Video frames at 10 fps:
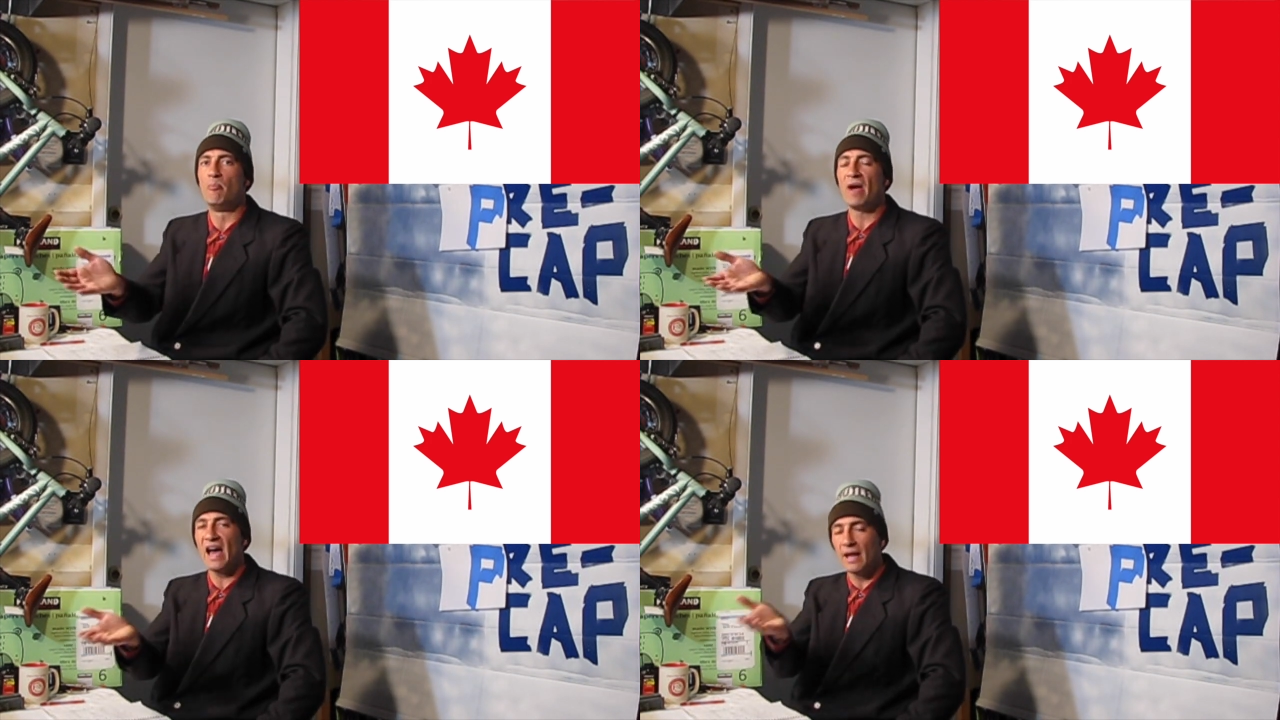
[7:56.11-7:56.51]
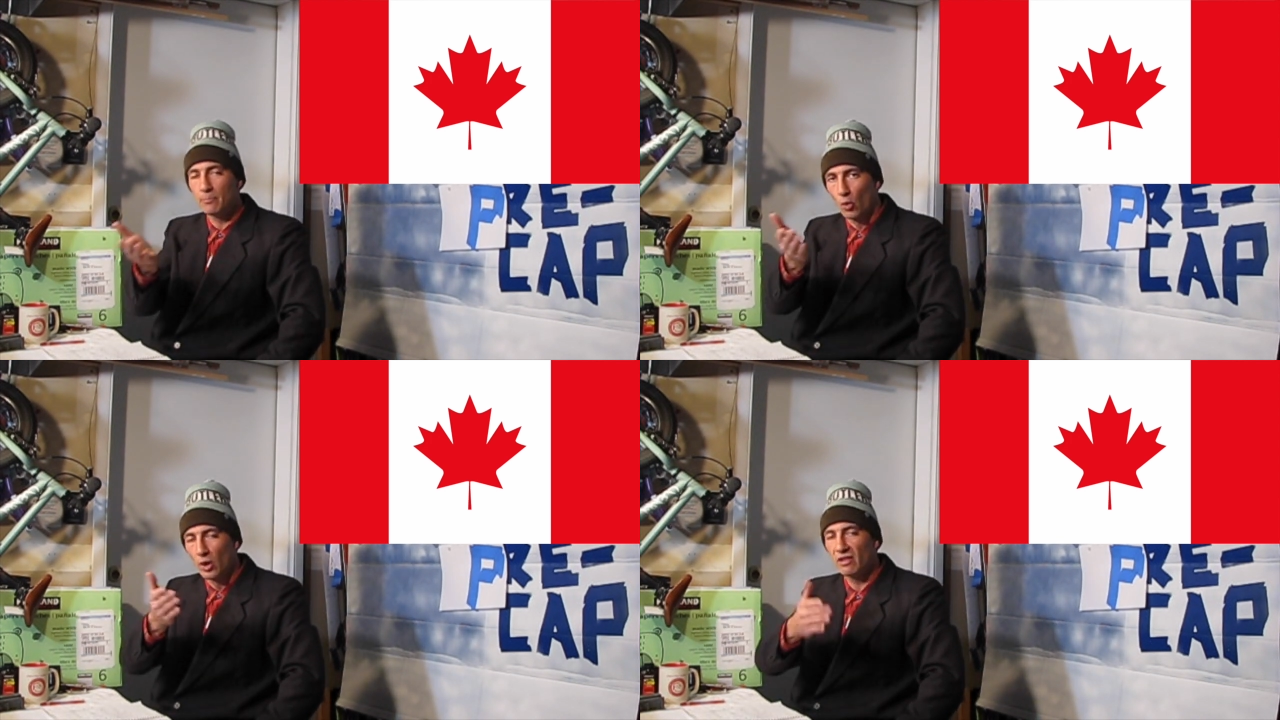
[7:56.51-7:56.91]
bad
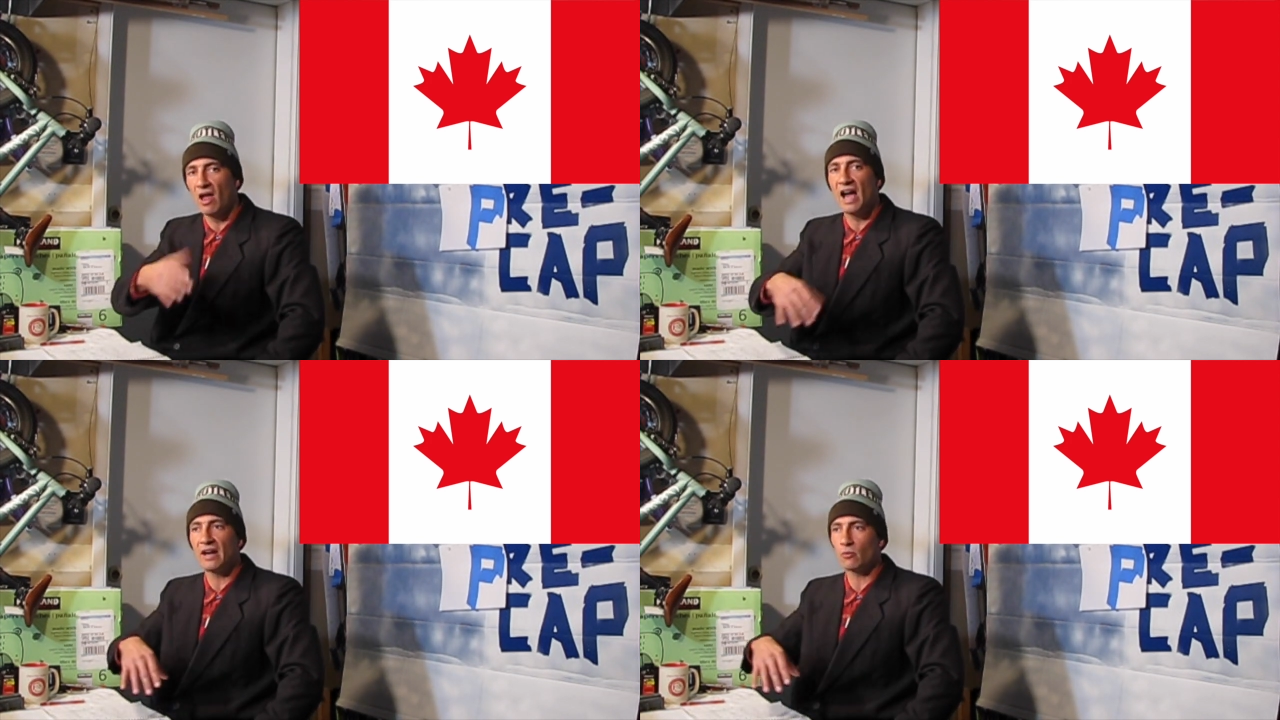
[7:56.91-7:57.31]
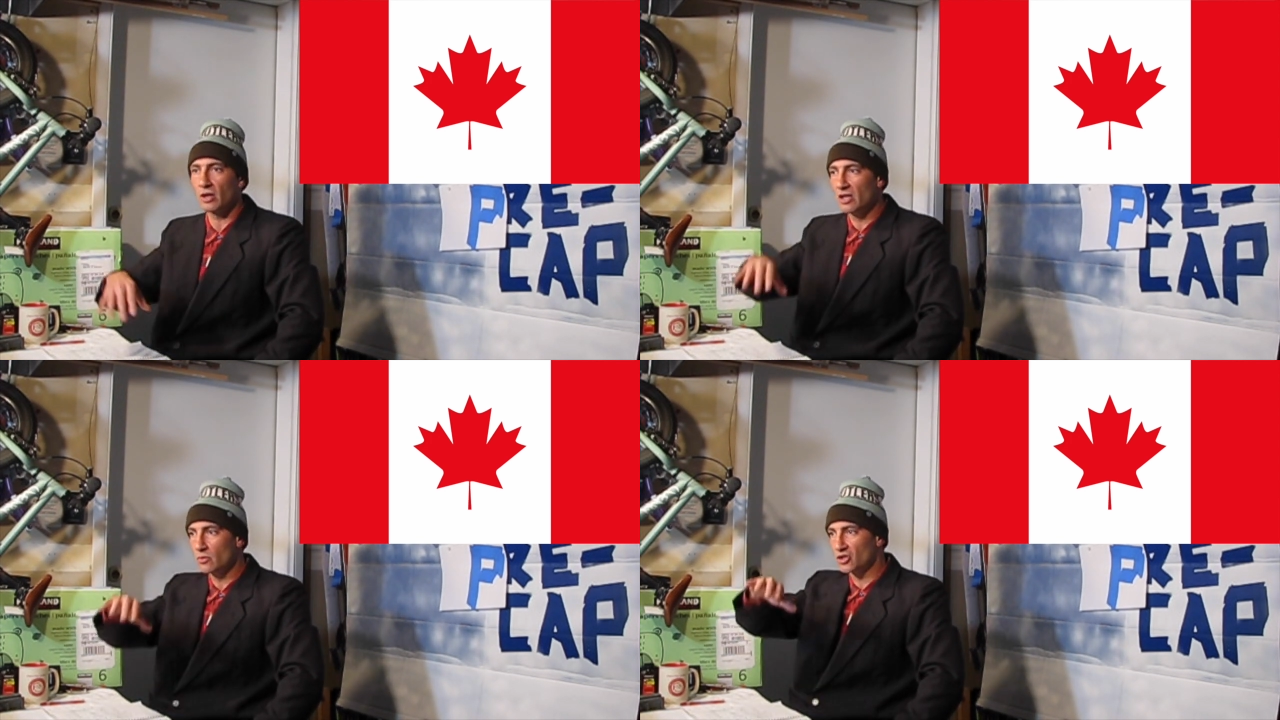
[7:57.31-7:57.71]
boy line where
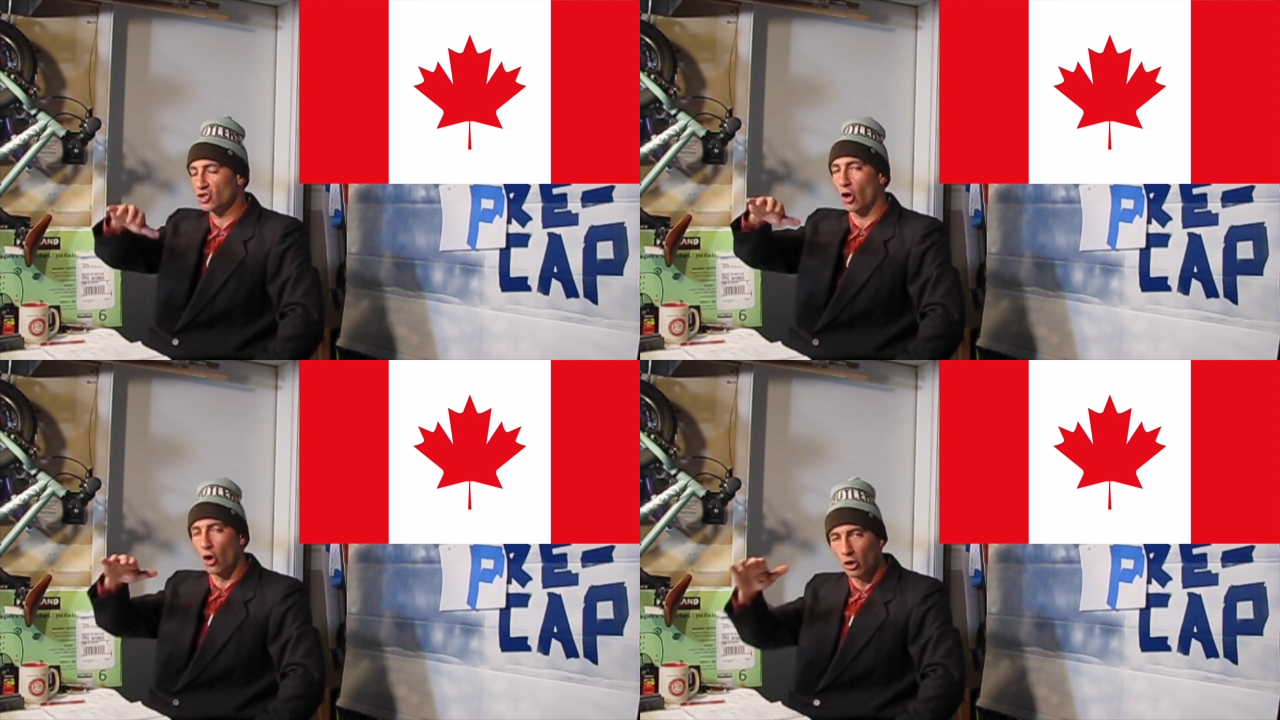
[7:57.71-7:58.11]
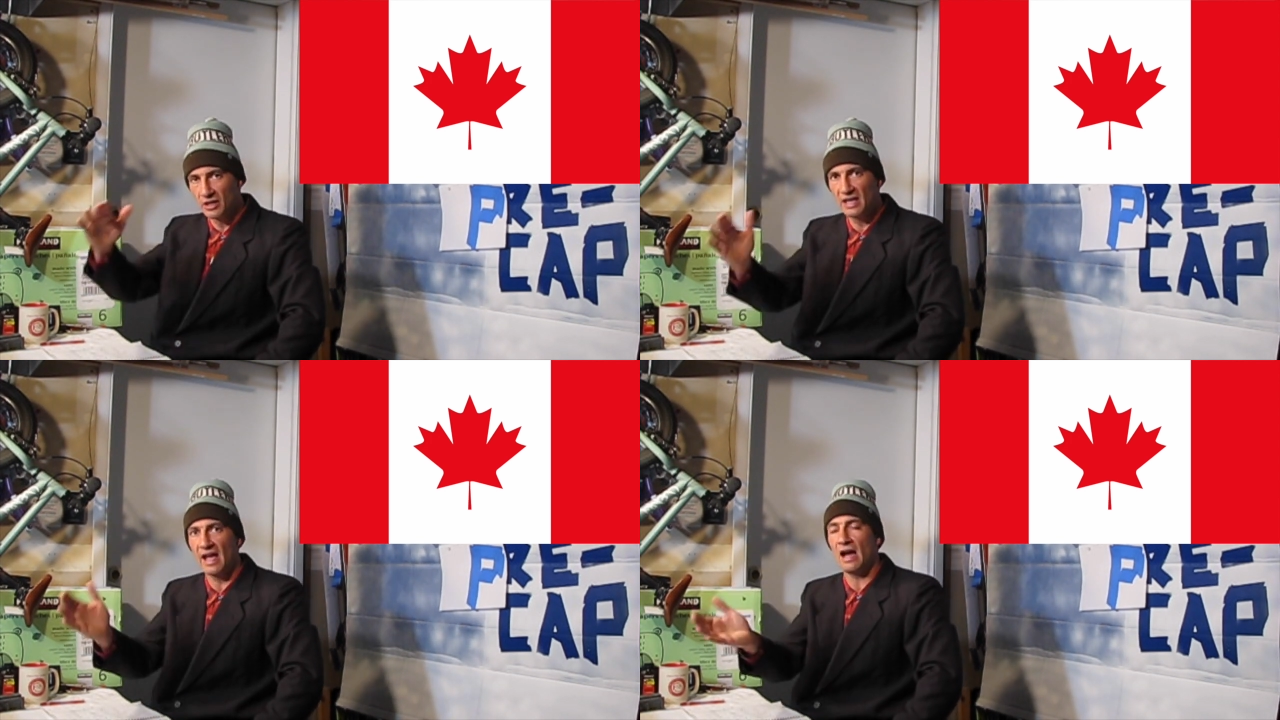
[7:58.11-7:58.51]
he was just
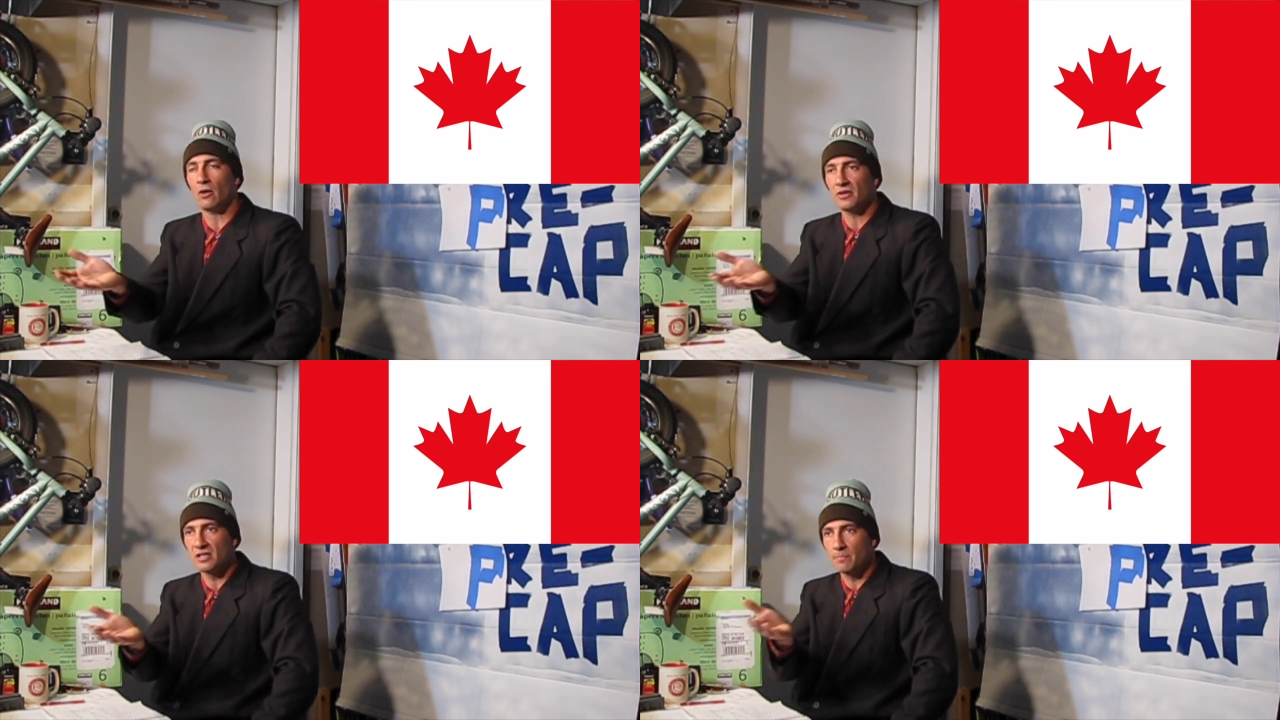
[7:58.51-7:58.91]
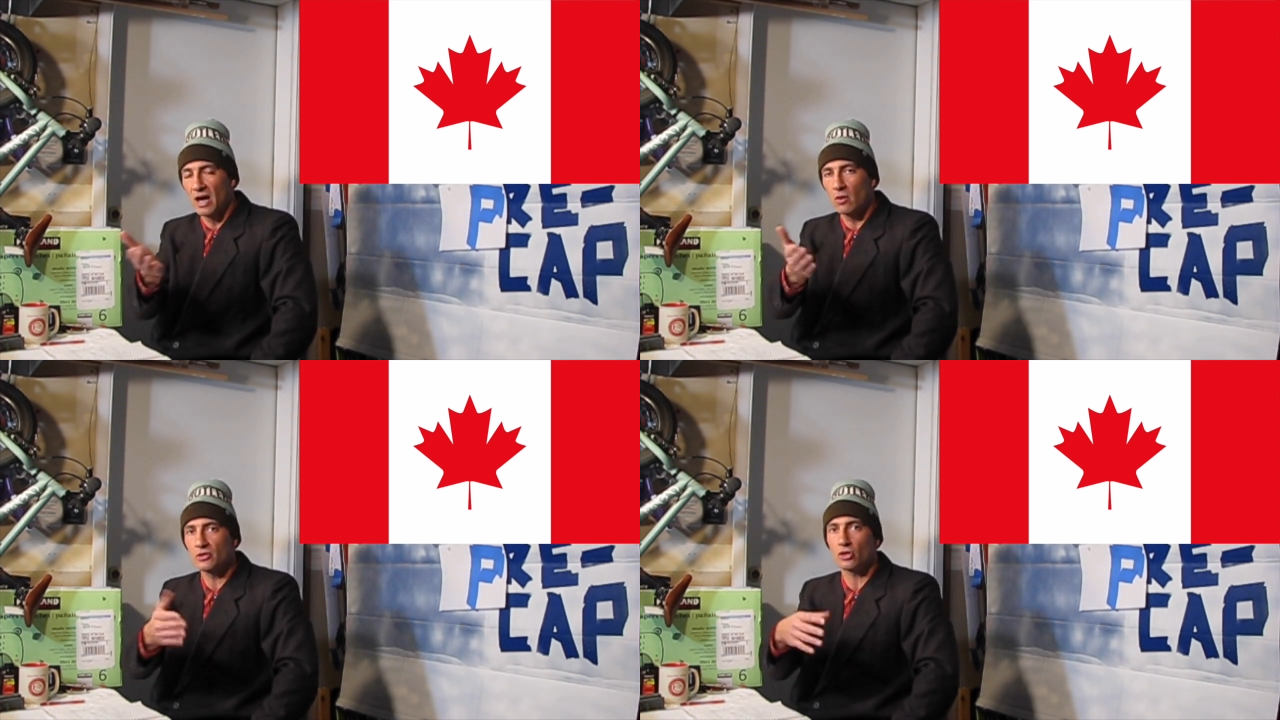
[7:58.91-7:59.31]
arcing out these
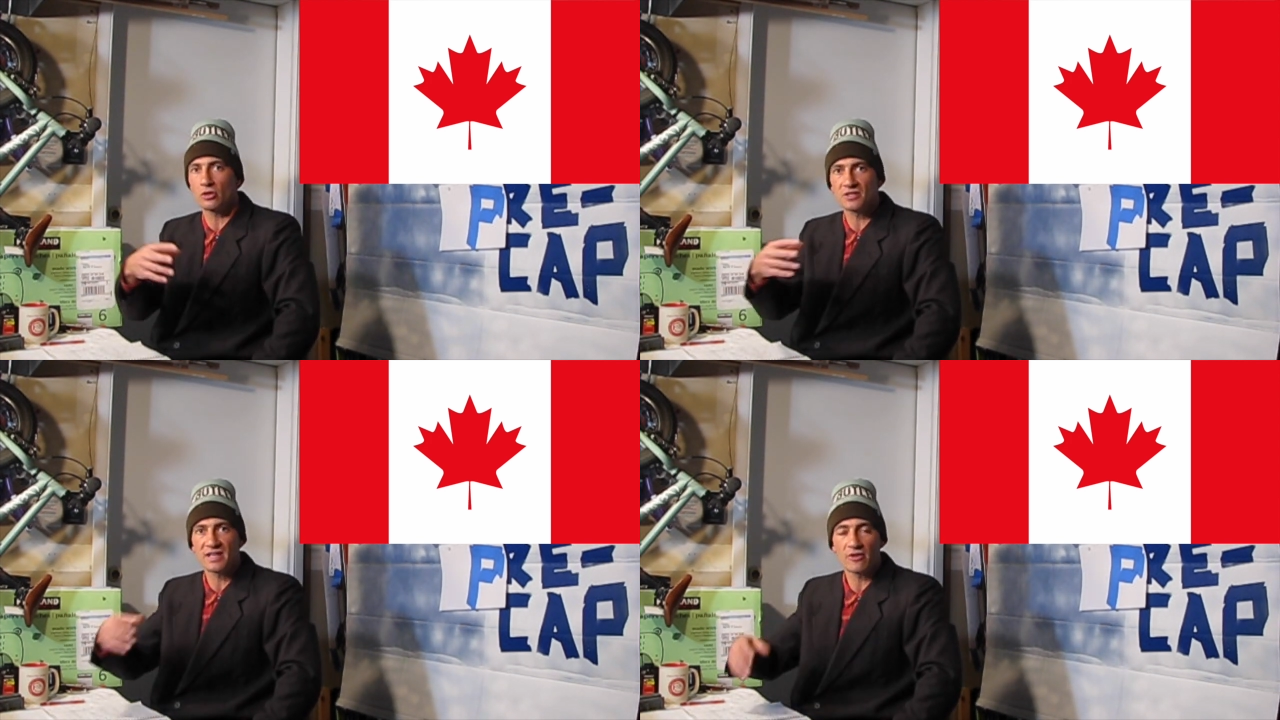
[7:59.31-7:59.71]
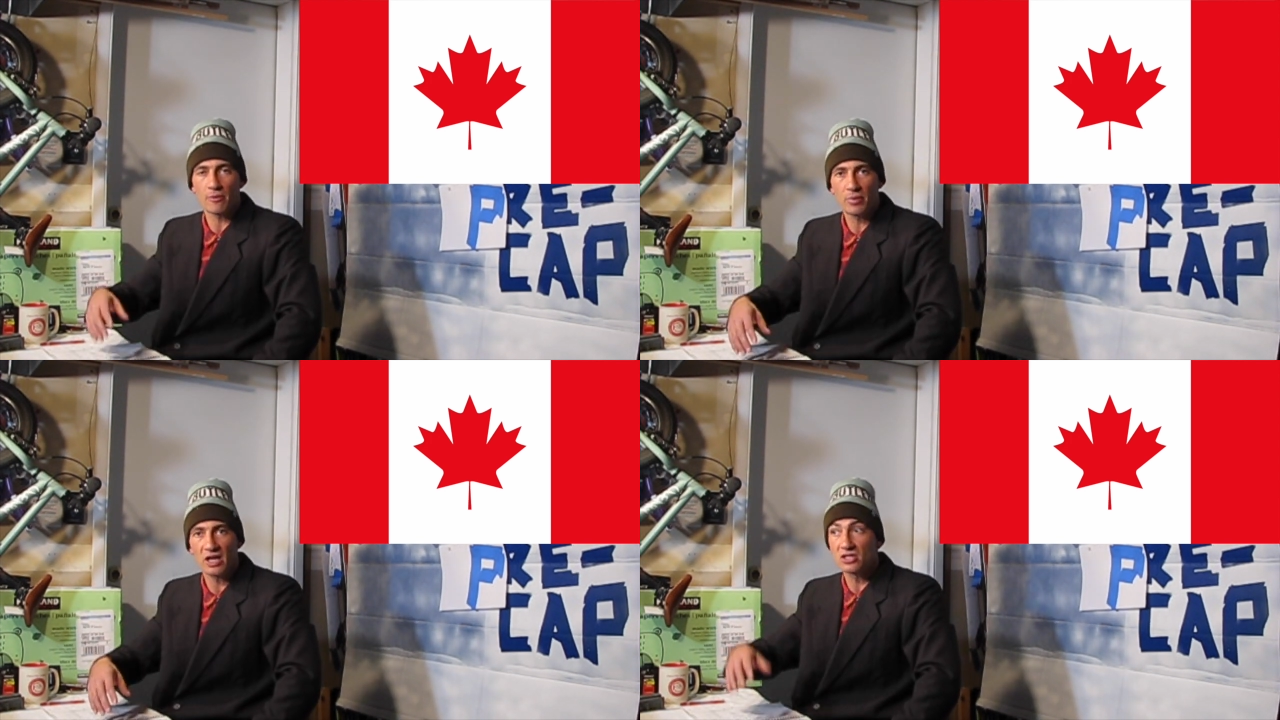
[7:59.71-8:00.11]
power turns down the
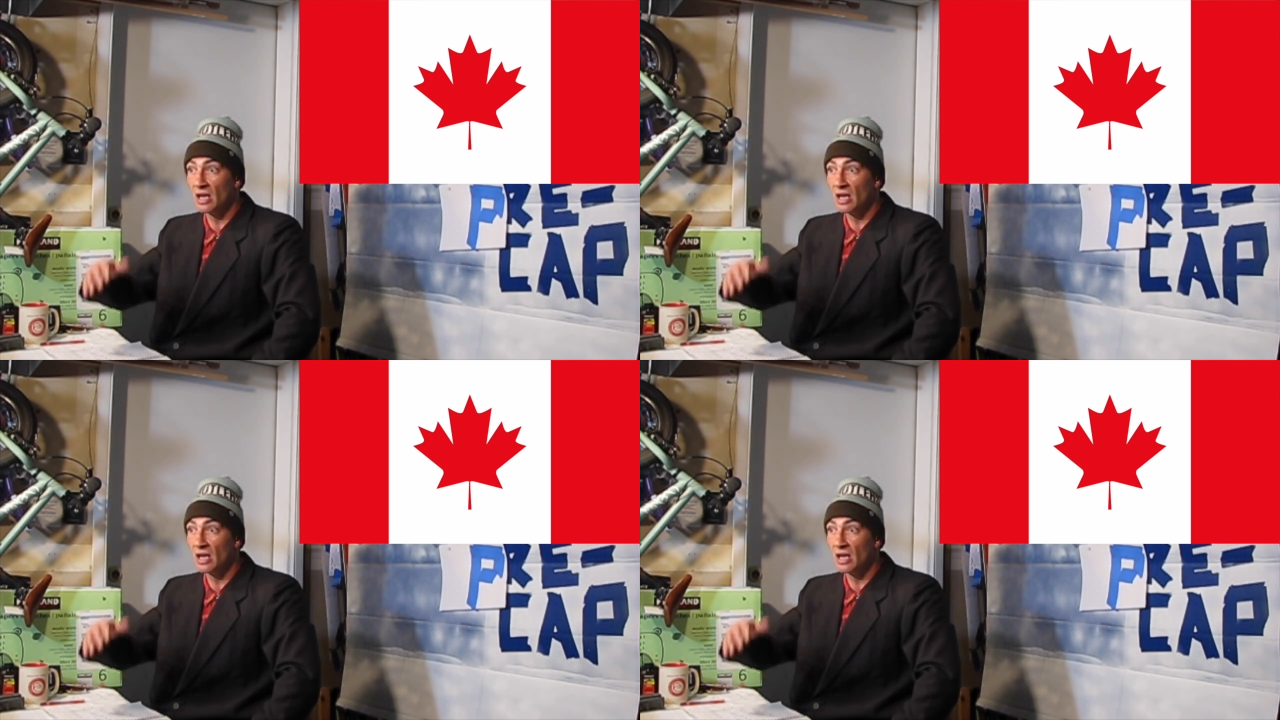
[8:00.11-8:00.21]
pitch